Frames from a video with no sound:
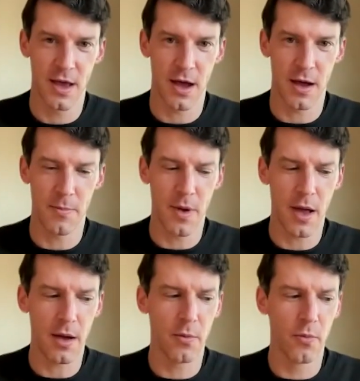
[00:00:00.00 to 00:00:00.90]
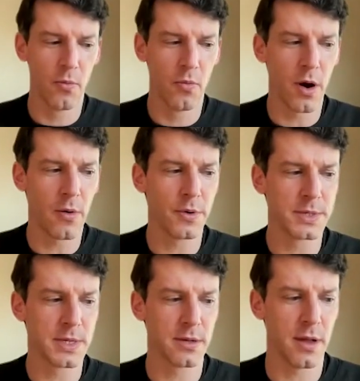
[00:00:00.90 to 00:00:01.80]
Um, what
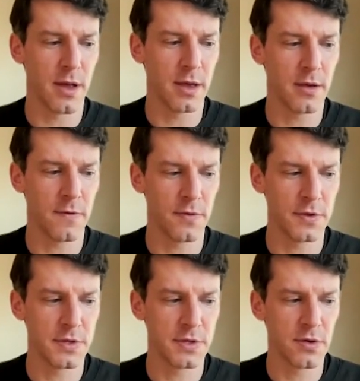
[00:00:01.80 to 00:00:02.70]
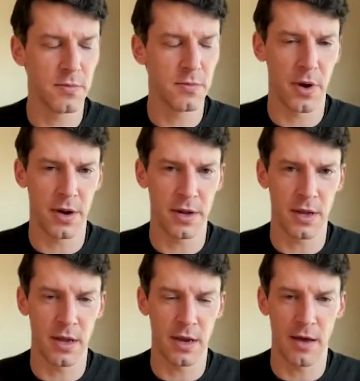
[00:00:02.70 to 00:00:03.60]
was it like for the student
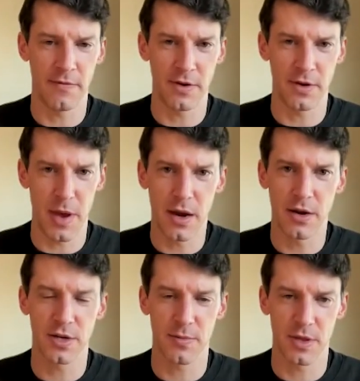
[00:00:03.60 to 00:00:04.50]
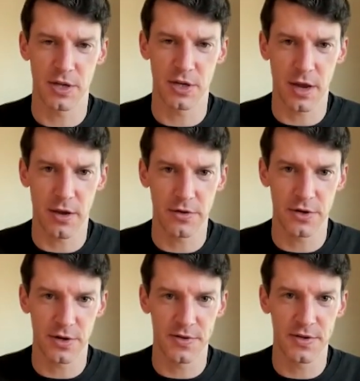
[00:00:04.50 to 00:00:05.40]
body and having to manage some of the
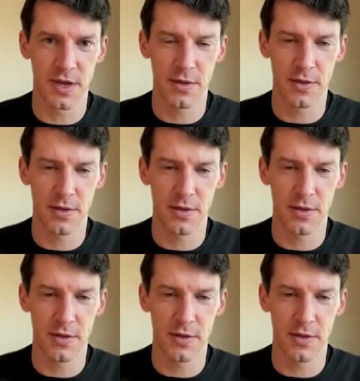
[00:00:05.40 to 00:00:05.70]
challenges